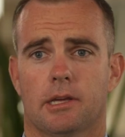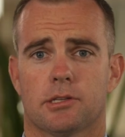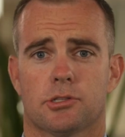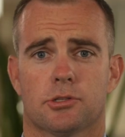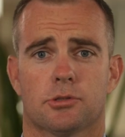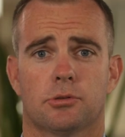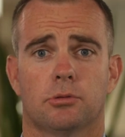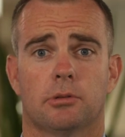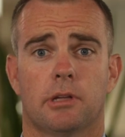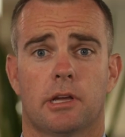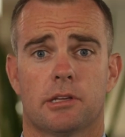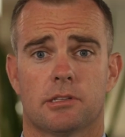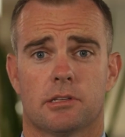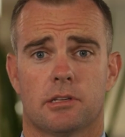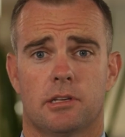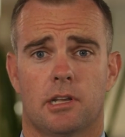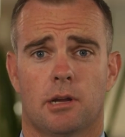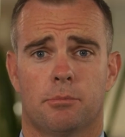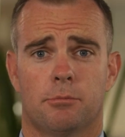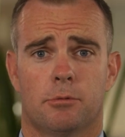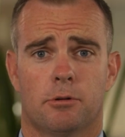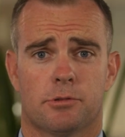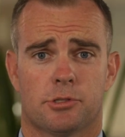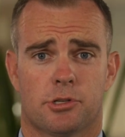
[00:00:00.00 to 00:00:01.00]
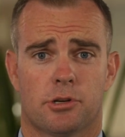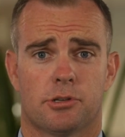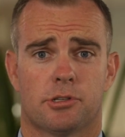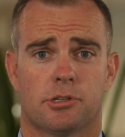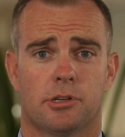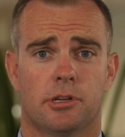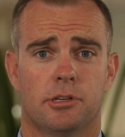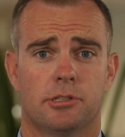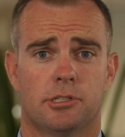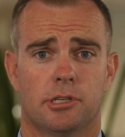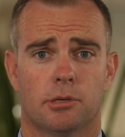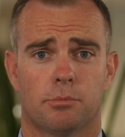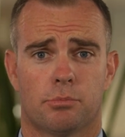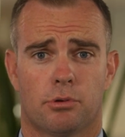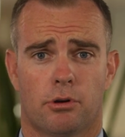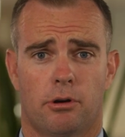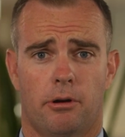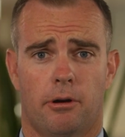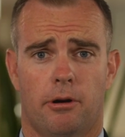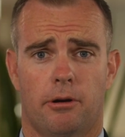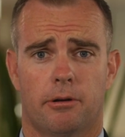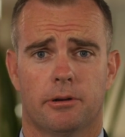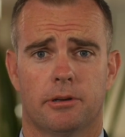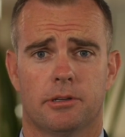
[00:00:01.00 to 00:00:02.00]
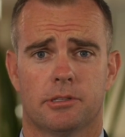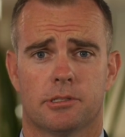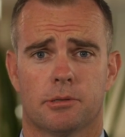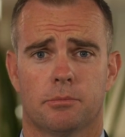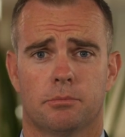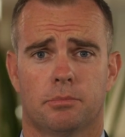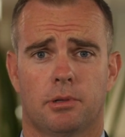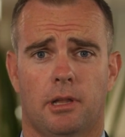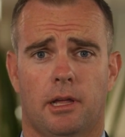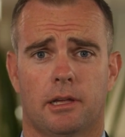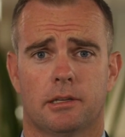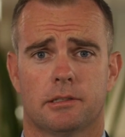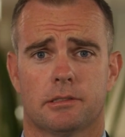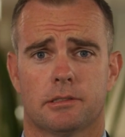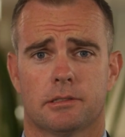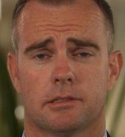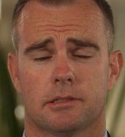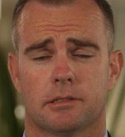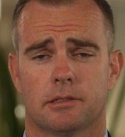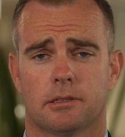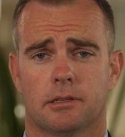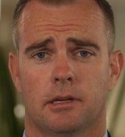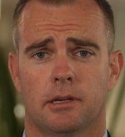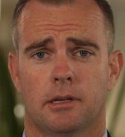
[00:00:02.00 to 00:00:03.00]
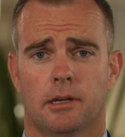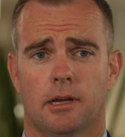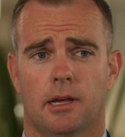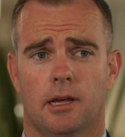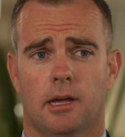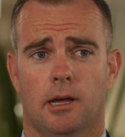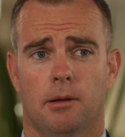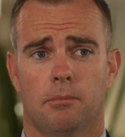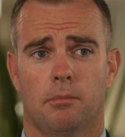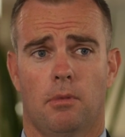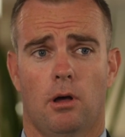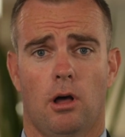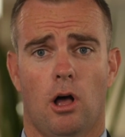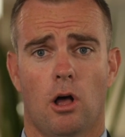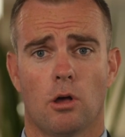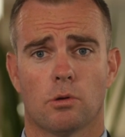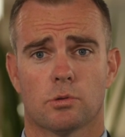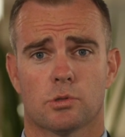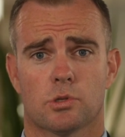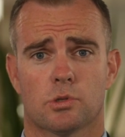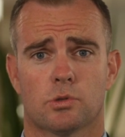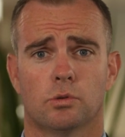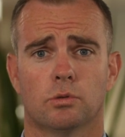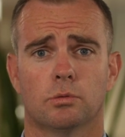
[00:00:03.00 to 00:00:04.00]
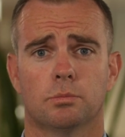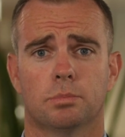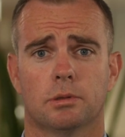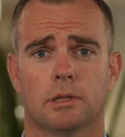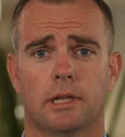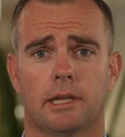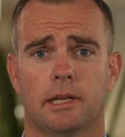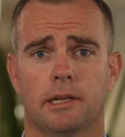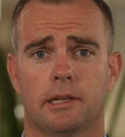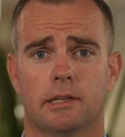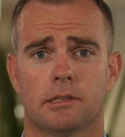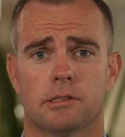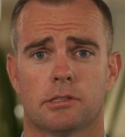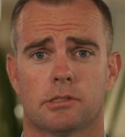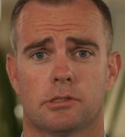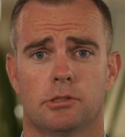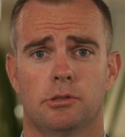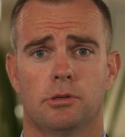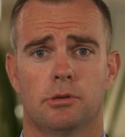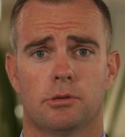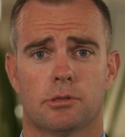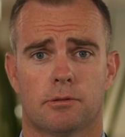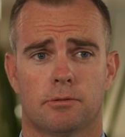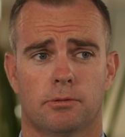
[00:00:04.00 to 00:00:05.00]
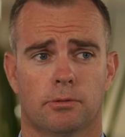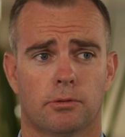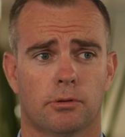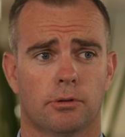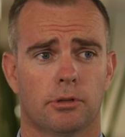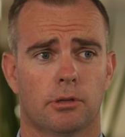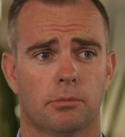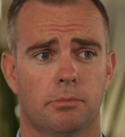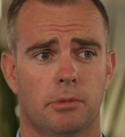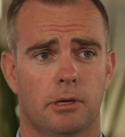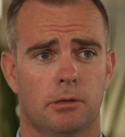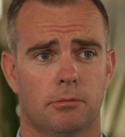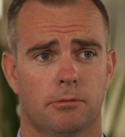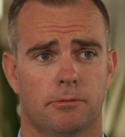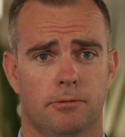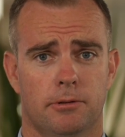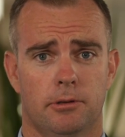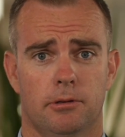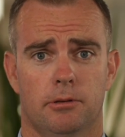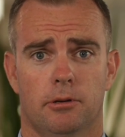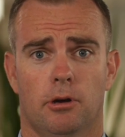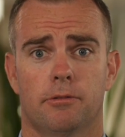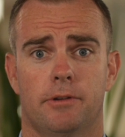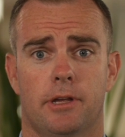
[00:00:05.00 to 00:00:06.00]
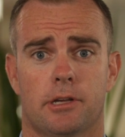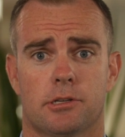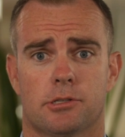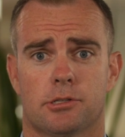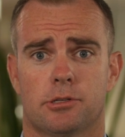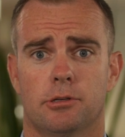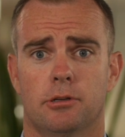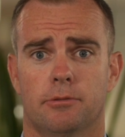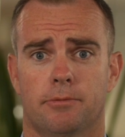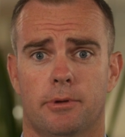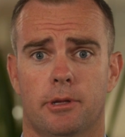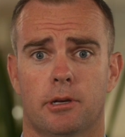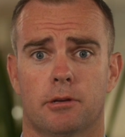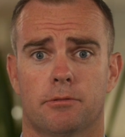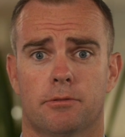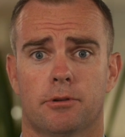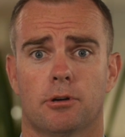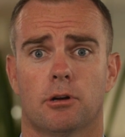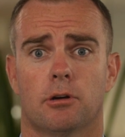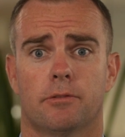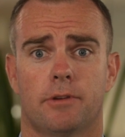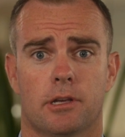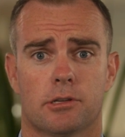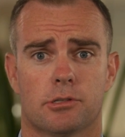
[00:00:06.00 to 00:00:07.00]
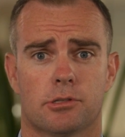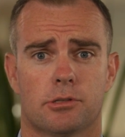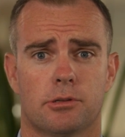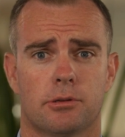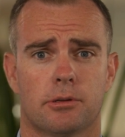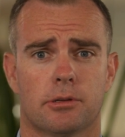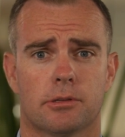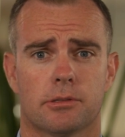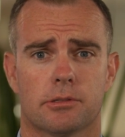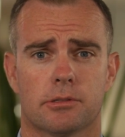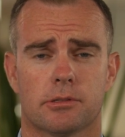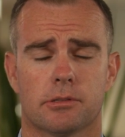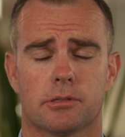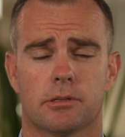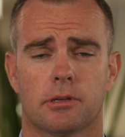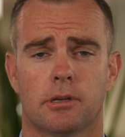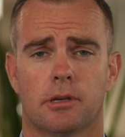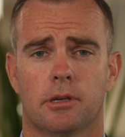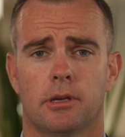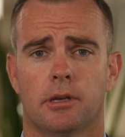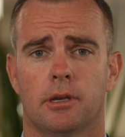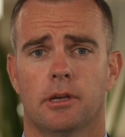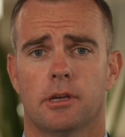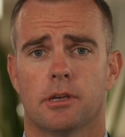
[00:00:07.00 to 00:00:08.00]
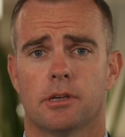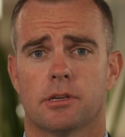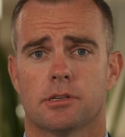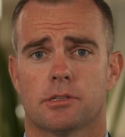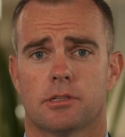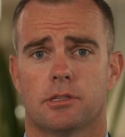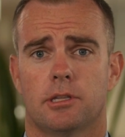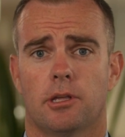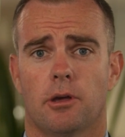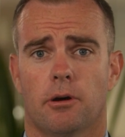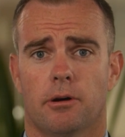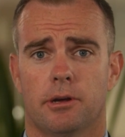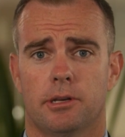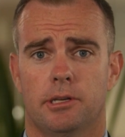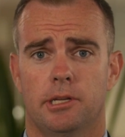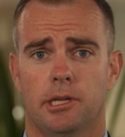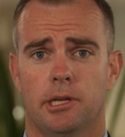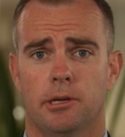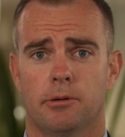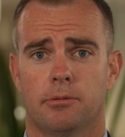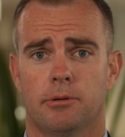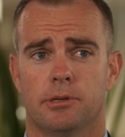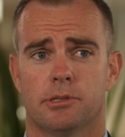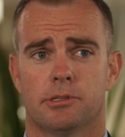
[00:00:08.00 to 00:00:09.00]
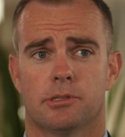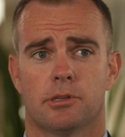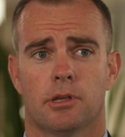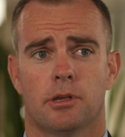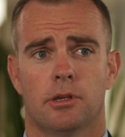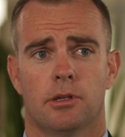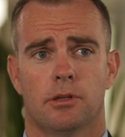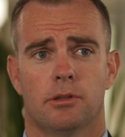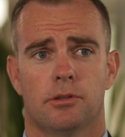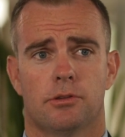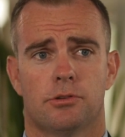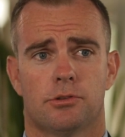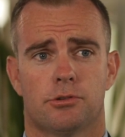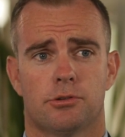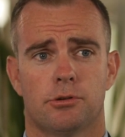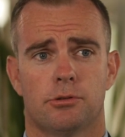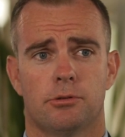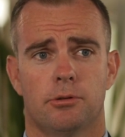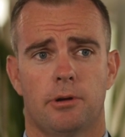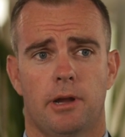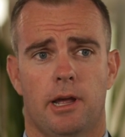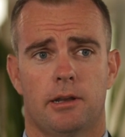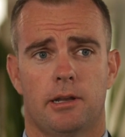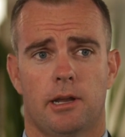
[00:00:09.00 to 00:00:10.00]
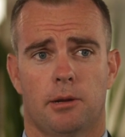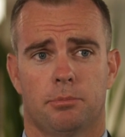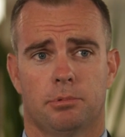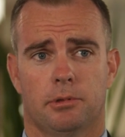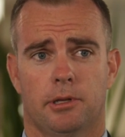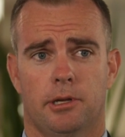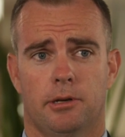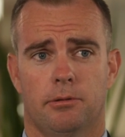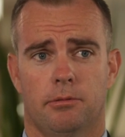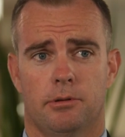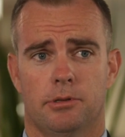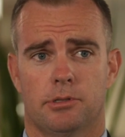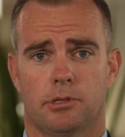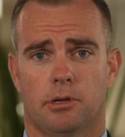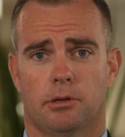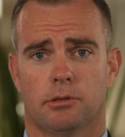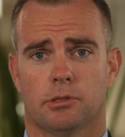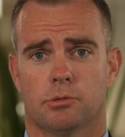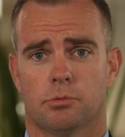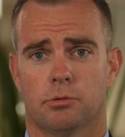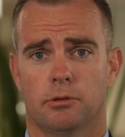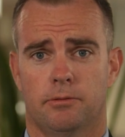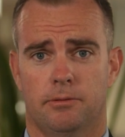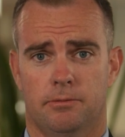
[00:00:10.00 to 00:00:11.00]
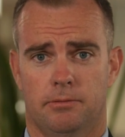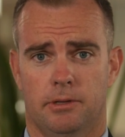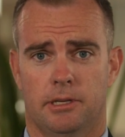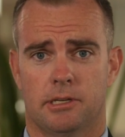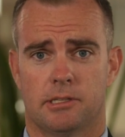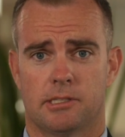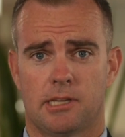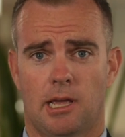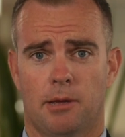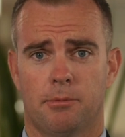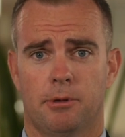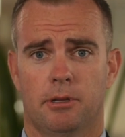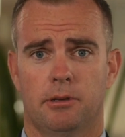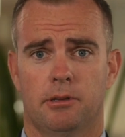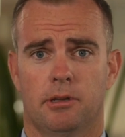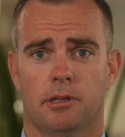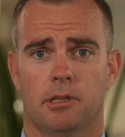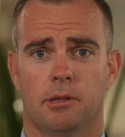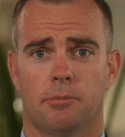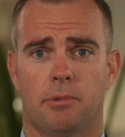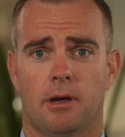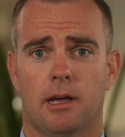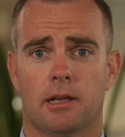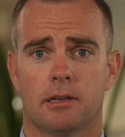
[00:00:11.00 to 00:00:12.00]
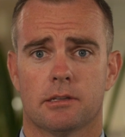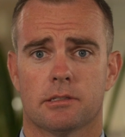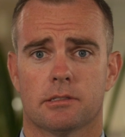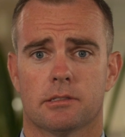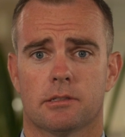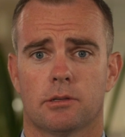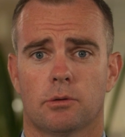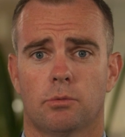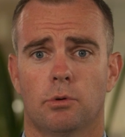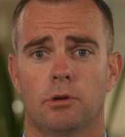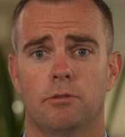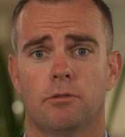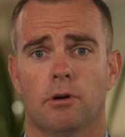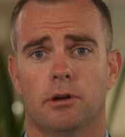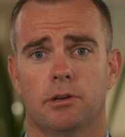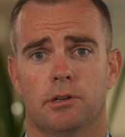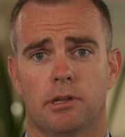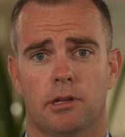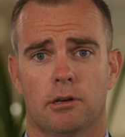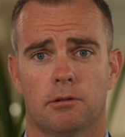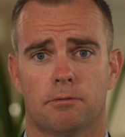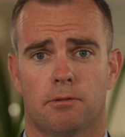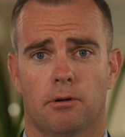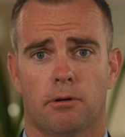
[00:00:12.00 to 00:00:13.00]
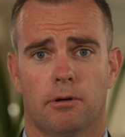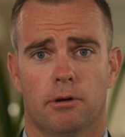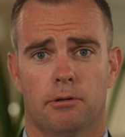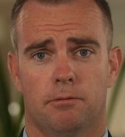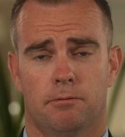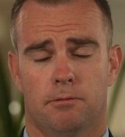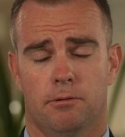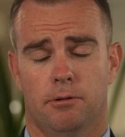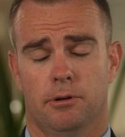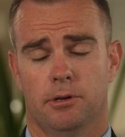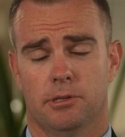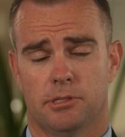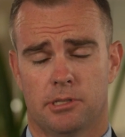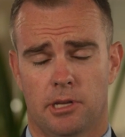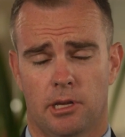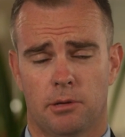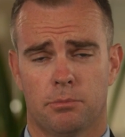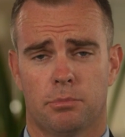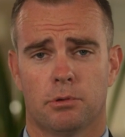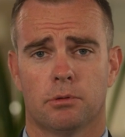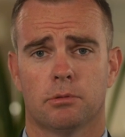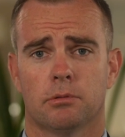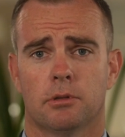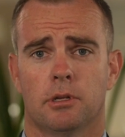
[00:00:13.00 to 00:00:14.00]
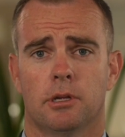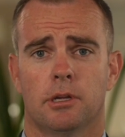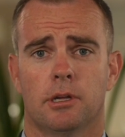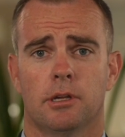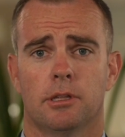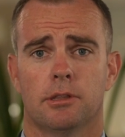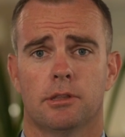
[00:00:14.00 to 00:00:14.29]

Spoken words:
our school has a number of strategic priorities in place, whole school plans used for the benefit of our students. So the idea is, through our NAPLAN results we've examined in the past, we've identified, for example,